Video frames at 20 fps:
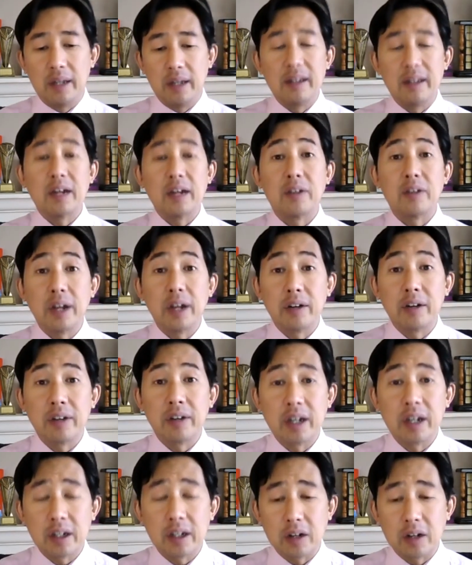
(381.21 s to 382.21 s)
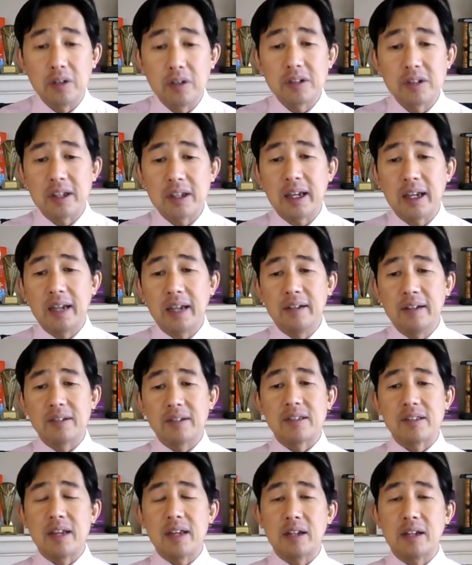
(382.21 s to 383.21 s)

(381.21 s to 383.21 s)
their area goes against their